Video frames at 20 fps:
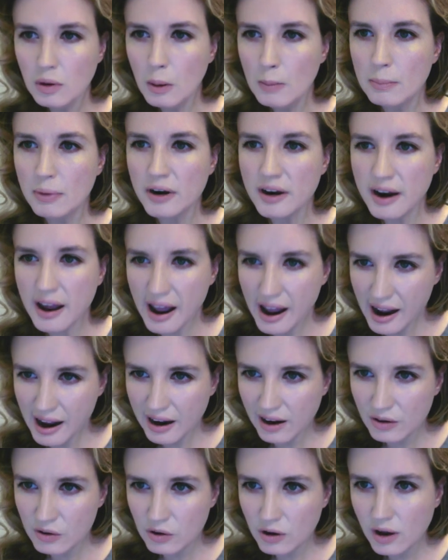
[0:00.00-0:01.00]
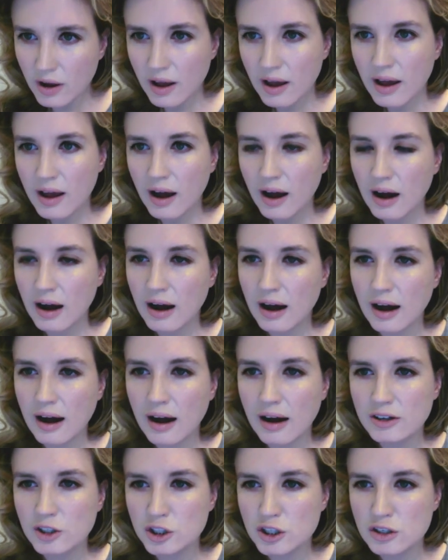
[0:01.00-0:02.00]
But now
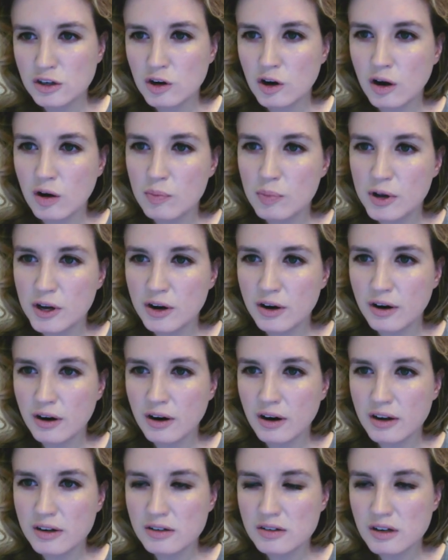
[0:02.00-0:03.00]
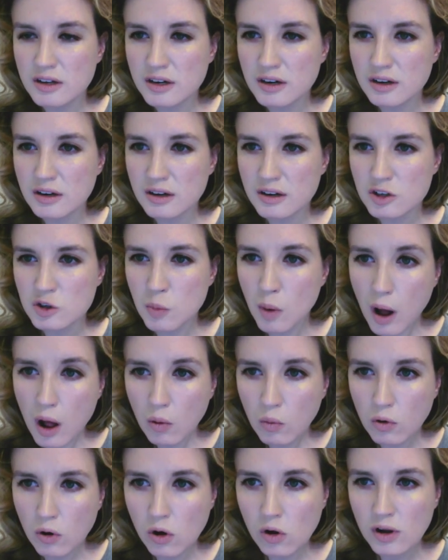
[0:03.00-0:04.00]
she's going to appear in a
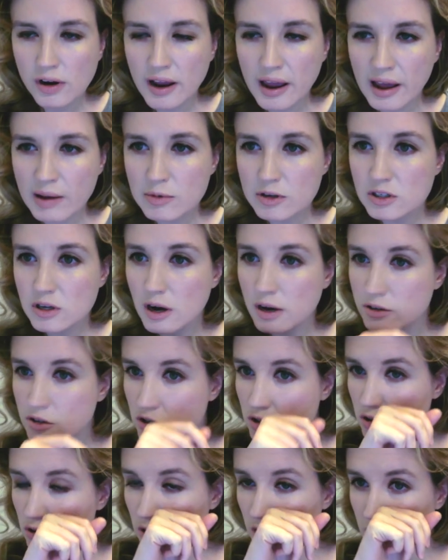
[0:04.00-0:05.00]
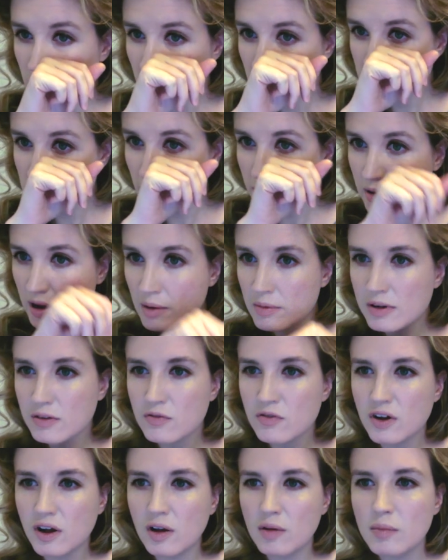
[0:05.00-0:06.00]
small role in Amazon Studios' upcoming
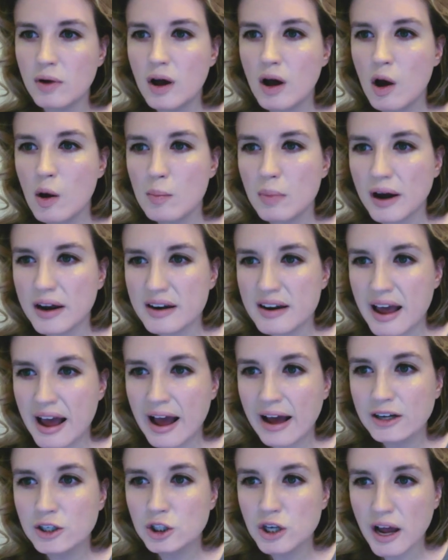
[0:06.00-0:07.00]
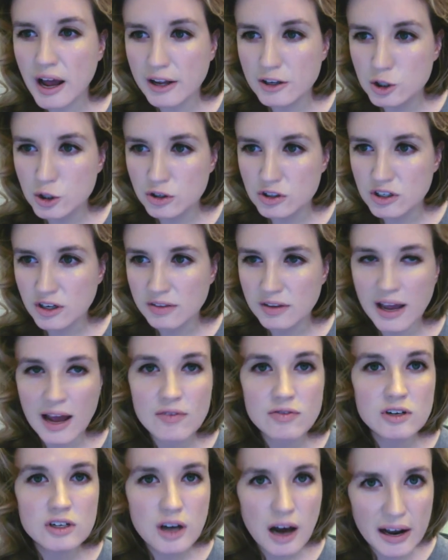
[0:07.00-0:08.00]
film by Nash Edgerton. They
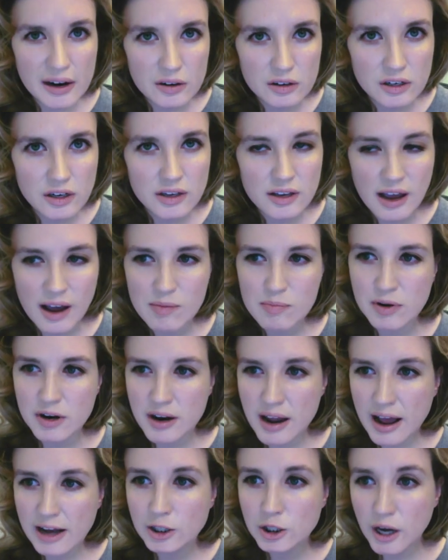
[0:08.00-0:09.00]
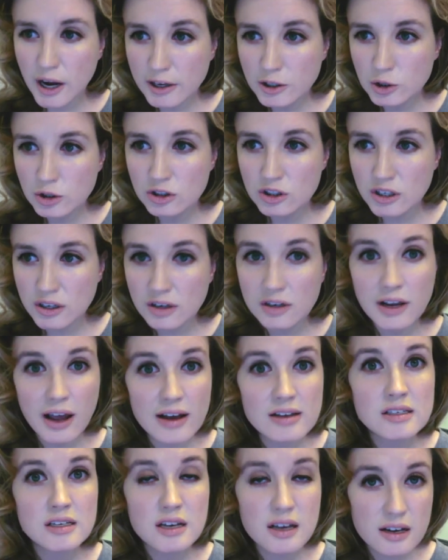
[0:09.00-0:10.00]
haven't titled it yet, but Nash Edgerton,
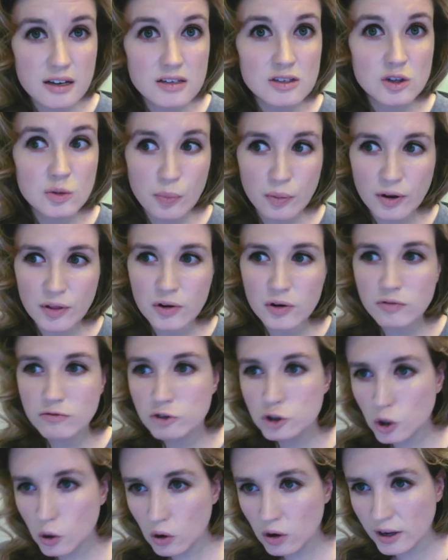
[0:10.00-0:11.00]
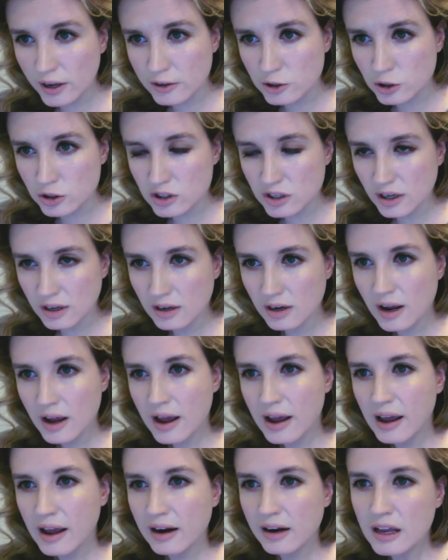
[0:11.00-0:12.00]
yes, he is the brother of Joel Edgerton,
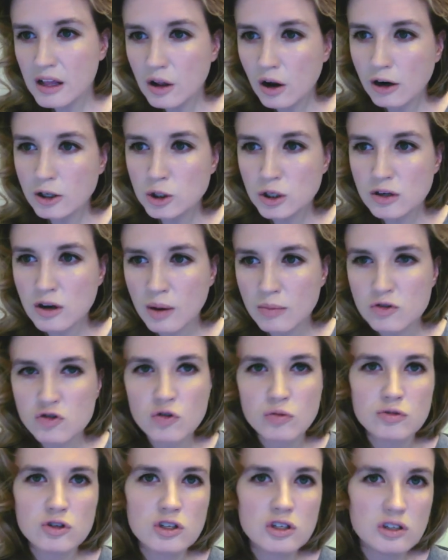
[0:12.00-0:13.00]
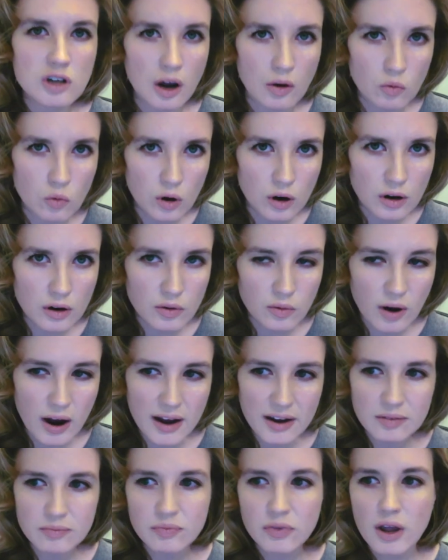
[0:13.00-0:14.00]
and he largely comes from stunt work,
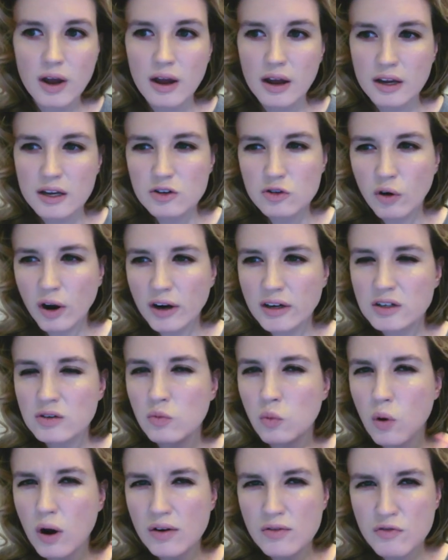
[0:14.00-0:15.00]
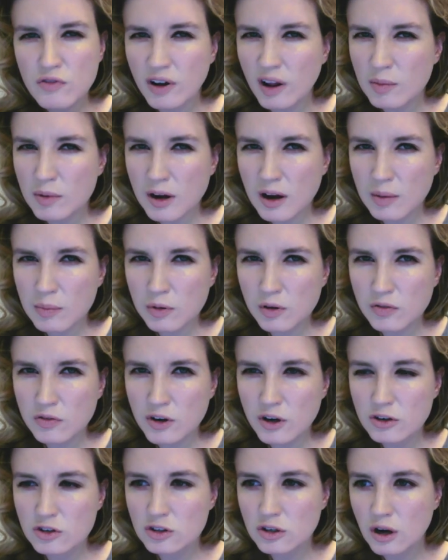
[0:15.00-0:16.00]
right? He directed one film a couple of
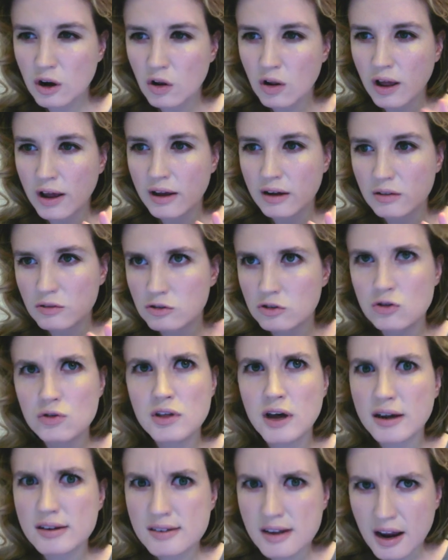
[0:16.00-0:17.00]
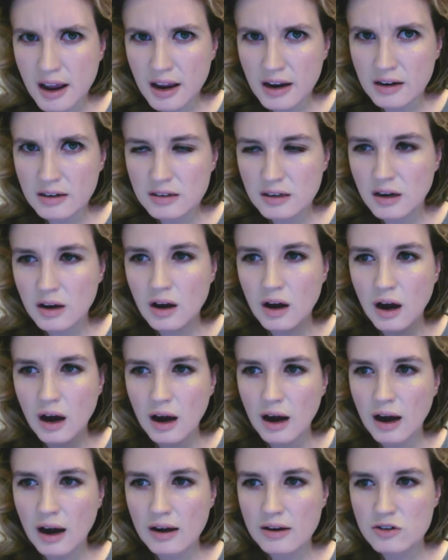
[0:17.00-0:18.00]
years ago, like 2008,
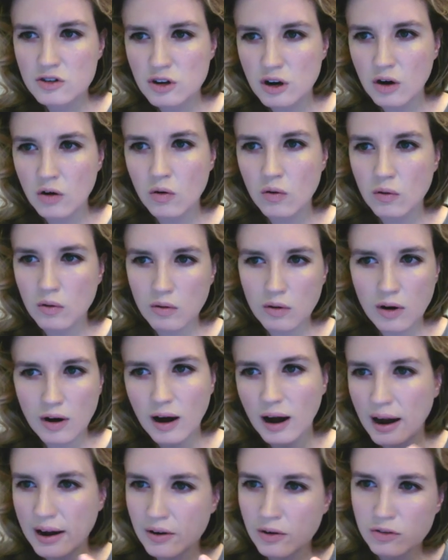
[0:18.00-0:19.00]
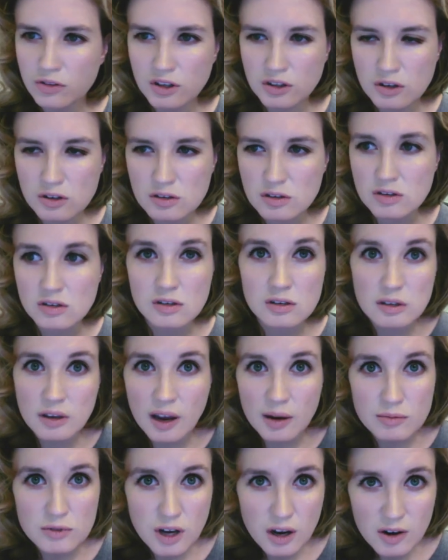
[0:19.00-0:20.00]
so I don't think this is a
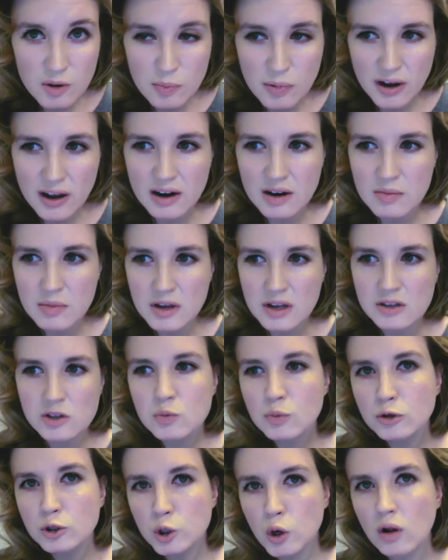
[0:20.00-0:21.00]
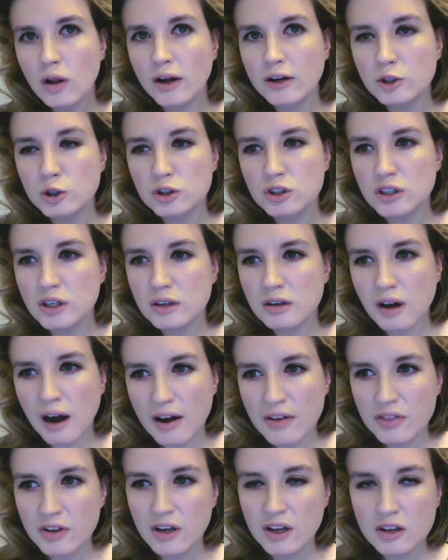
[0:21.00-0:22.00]
slam dunk by any means, but Joel Edgerton, I
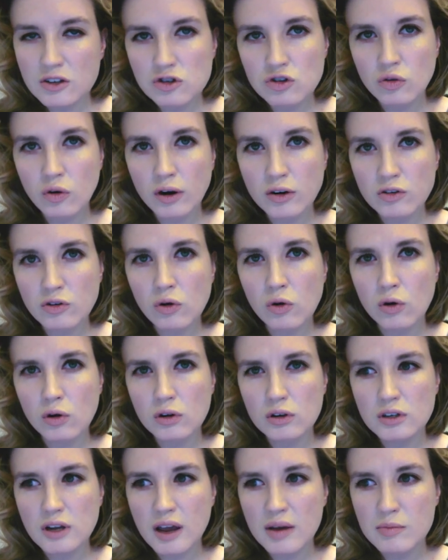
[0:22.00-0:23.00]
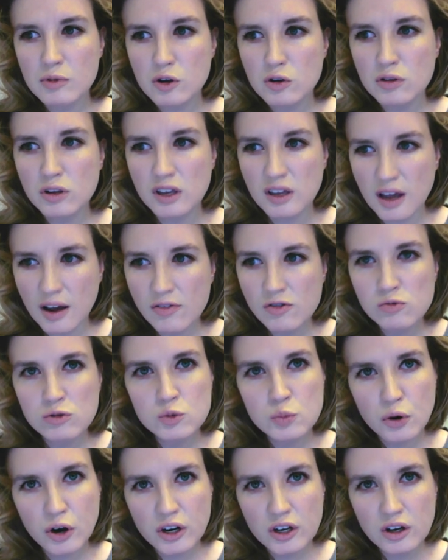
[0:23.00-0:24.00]
think his directorial debut, The Gift, was
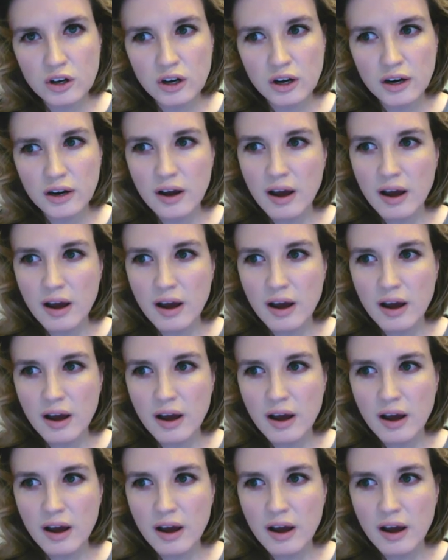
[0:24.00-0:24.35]
pretty good,